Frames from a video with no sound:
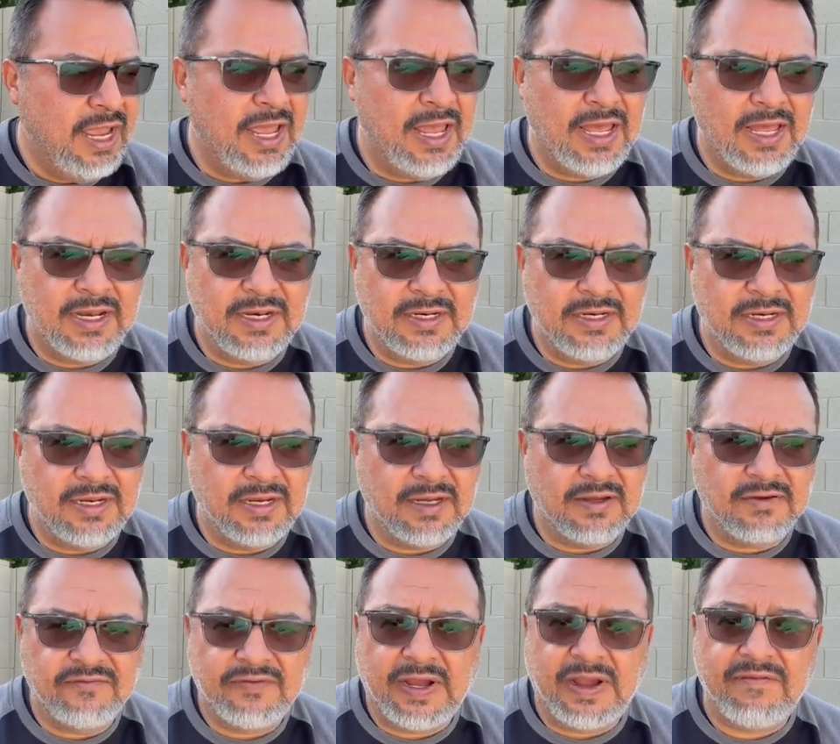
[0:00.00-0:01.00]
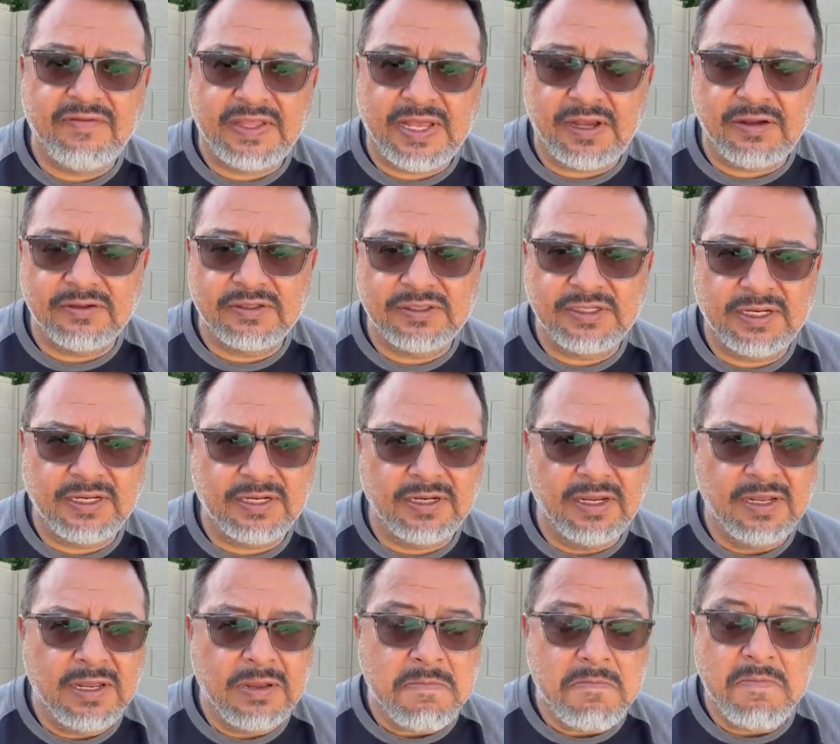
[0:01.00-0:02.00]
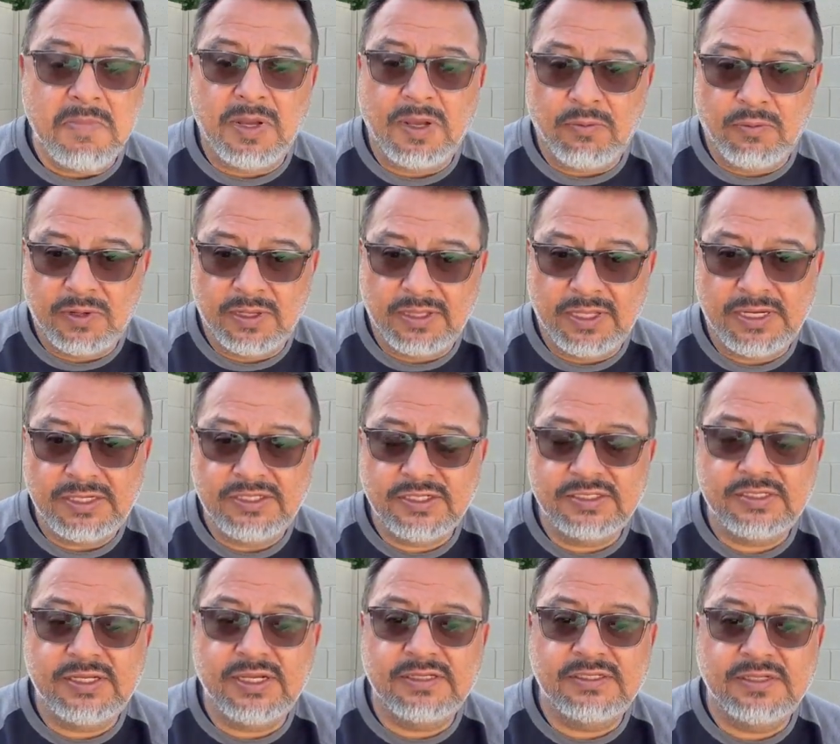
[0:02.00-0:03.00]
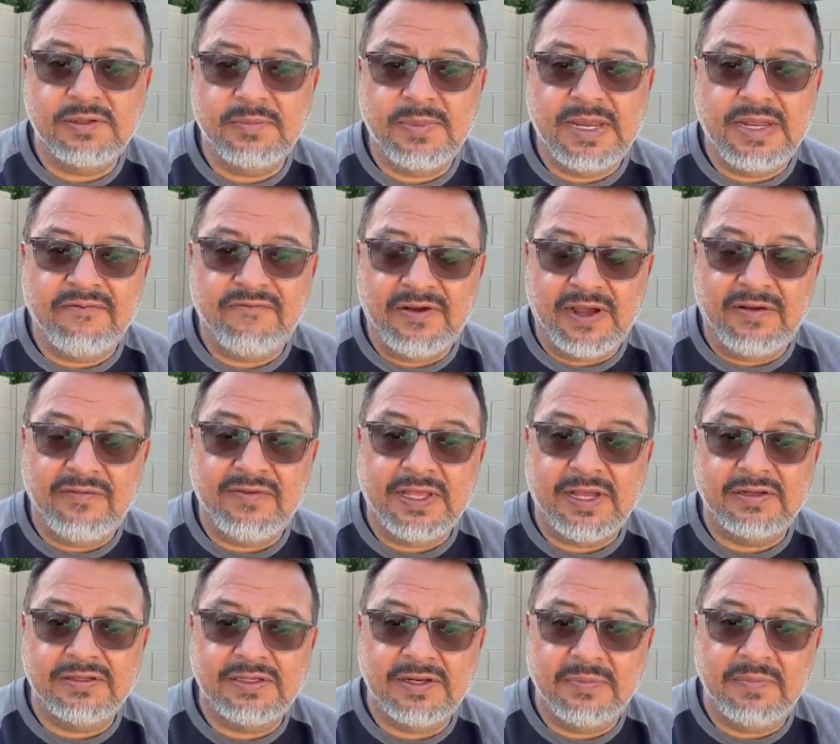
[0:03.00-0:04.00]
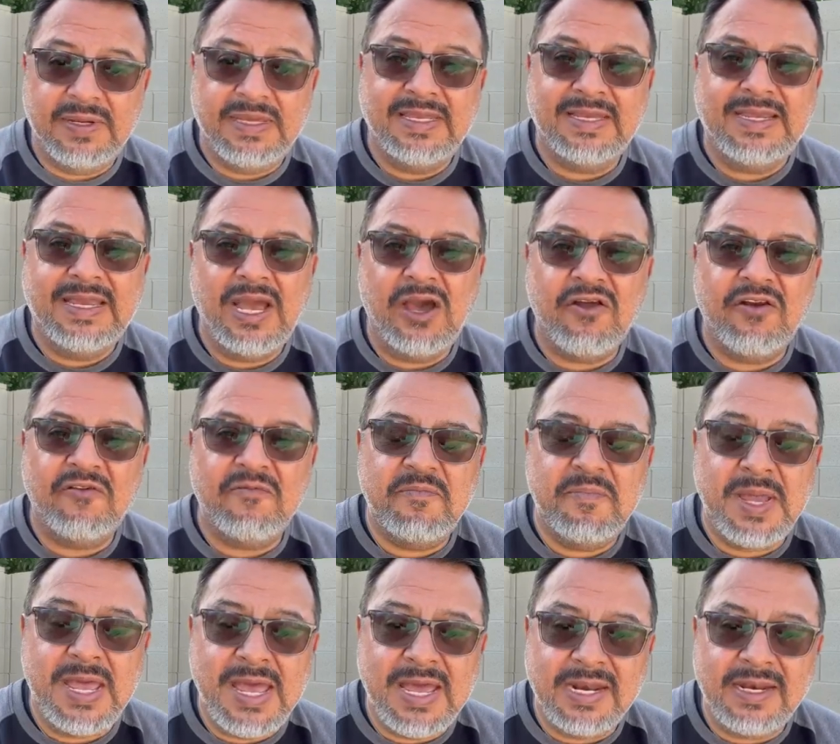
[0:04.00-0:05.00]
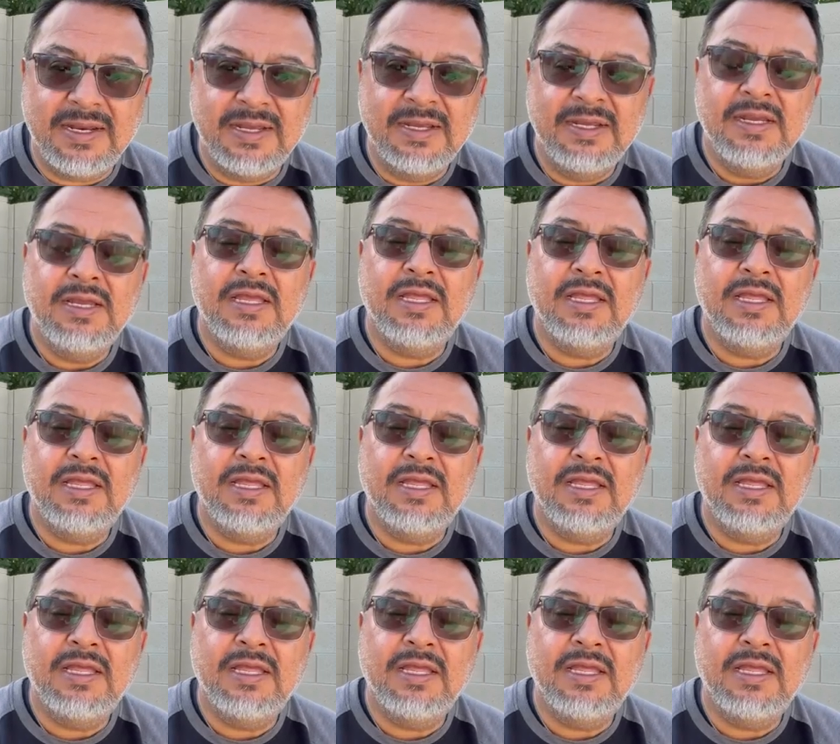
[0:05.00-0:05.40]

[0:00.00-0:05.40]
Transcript: and 5,000. Well, they just estimate 5,000 to be the count of men.